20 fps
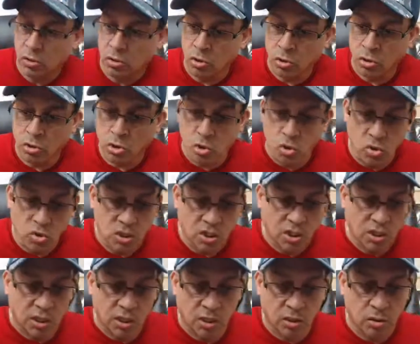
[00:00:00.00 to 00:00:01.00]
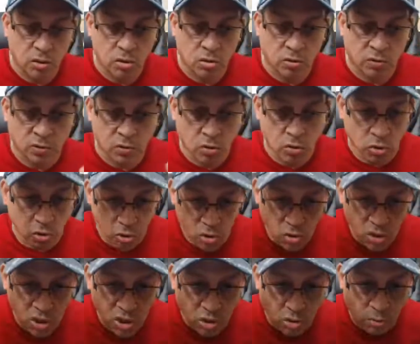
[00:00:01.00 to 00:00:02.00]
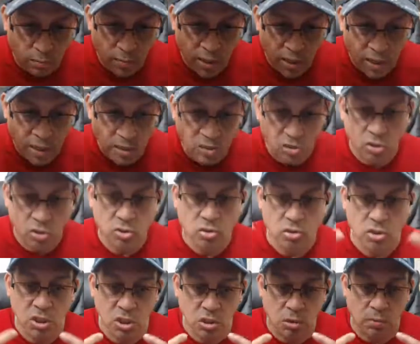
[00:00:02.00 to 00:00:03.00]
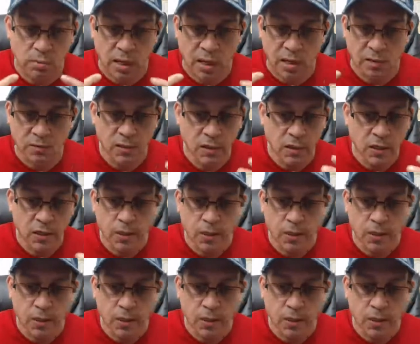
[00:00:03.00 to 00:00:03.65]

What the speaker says: You're using it. You're using your mind. You're using your mouth.